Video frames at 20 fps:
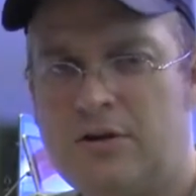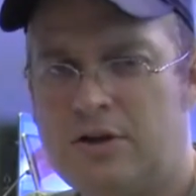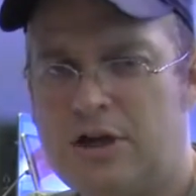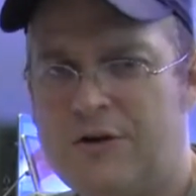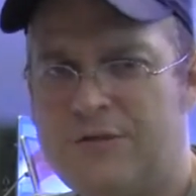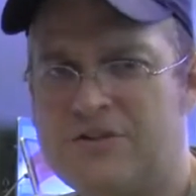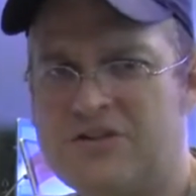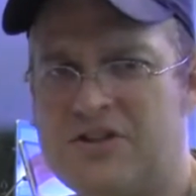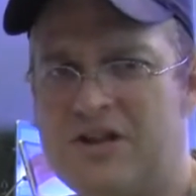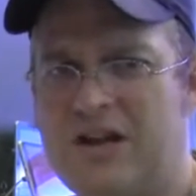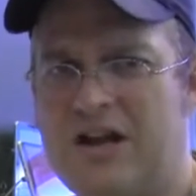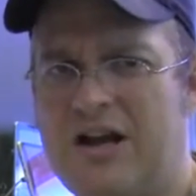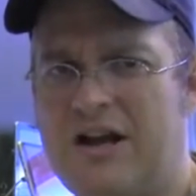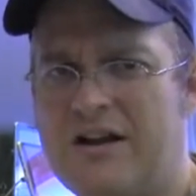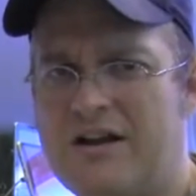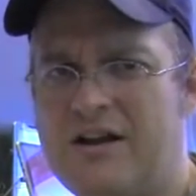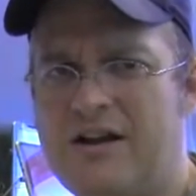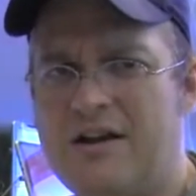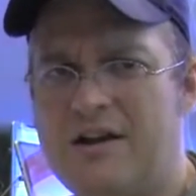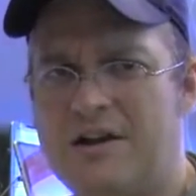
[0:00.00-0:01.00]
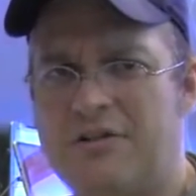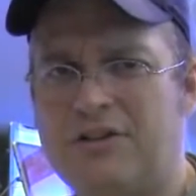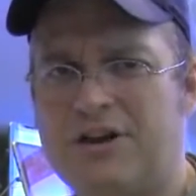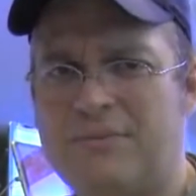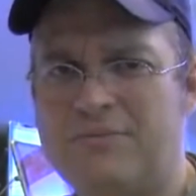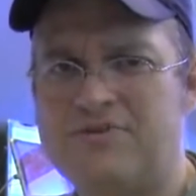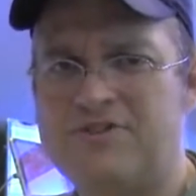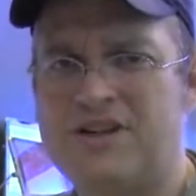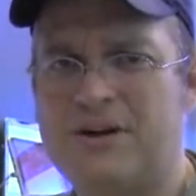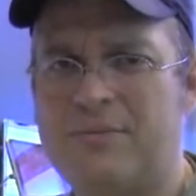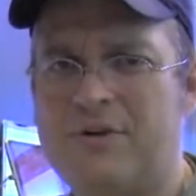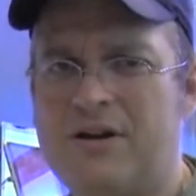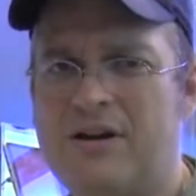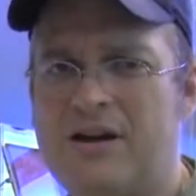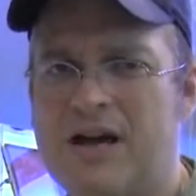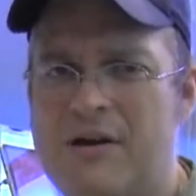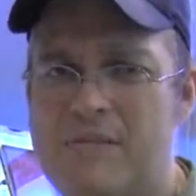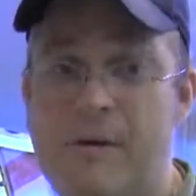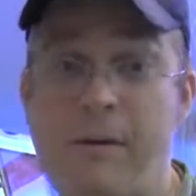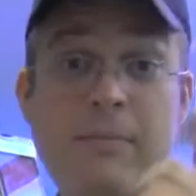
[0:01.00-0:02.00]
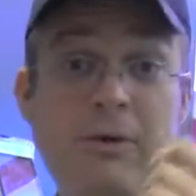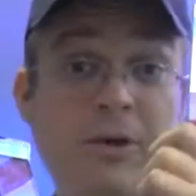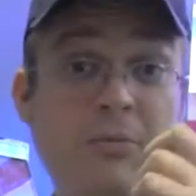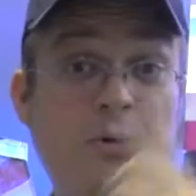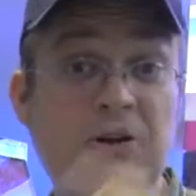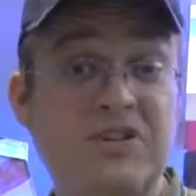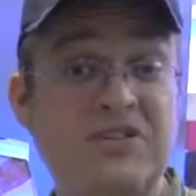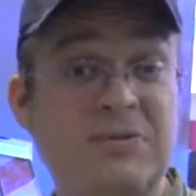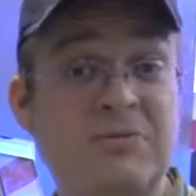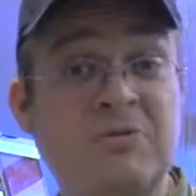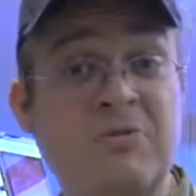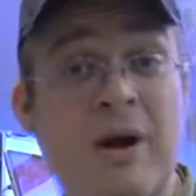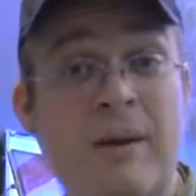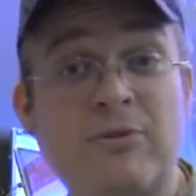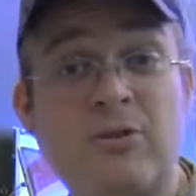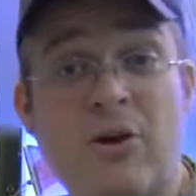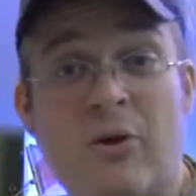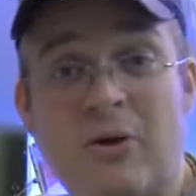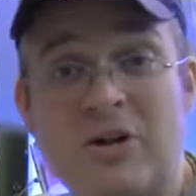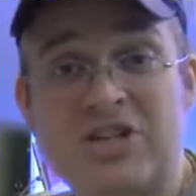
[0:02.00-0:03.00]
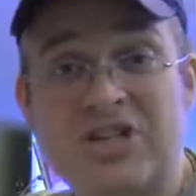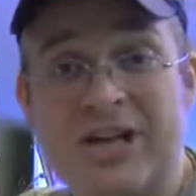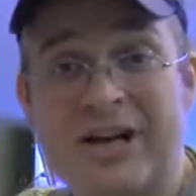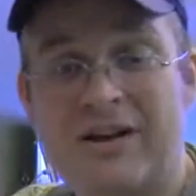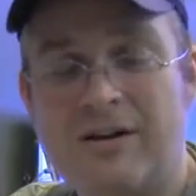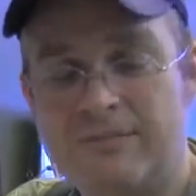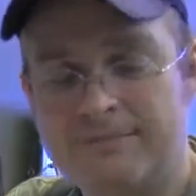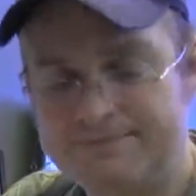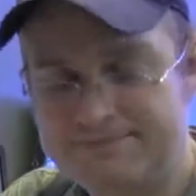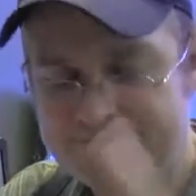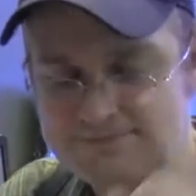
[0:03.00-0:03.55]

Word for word: Give us a like, a thumbs up, and maybe you want to subscribe to our channel.